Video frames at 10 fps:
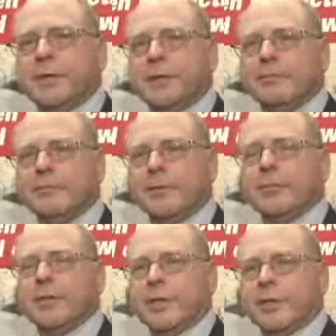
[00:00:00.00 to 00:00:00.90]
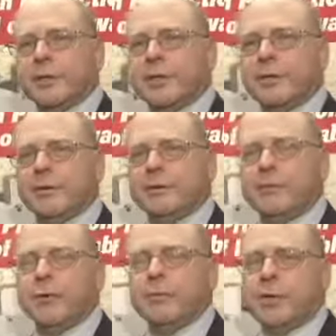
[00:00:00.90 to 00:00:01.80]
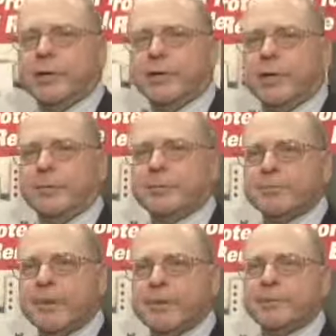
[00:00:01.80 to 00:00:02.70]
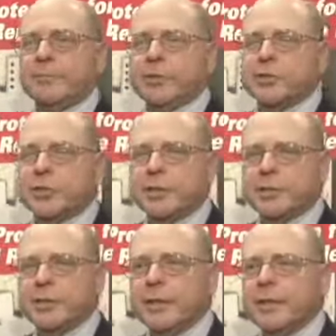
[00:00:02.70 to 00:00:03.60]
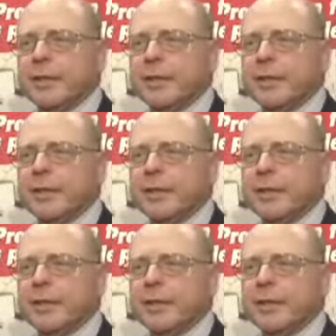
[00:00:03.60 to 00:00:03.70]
and formulated in our Formrite labs back in Michigan.